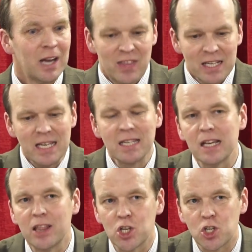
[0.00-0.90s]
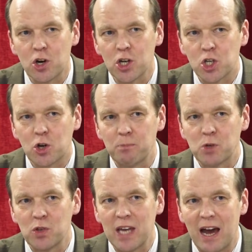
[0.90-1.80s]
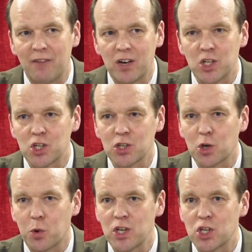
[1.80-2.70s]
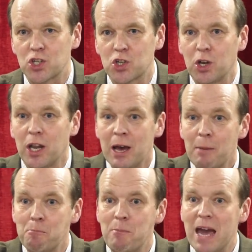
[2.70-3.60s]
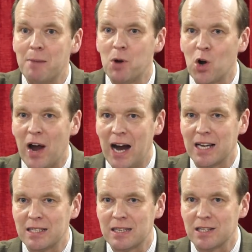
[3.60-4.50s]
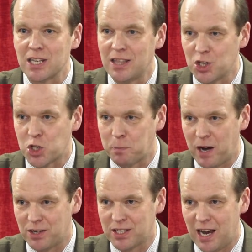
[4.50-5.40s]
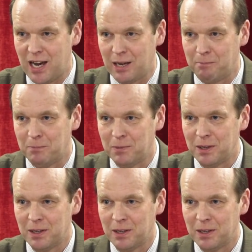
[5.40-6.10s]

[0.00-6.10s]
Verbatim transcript: This isn't the sort of scripture the average Christian memorizes in their spare time.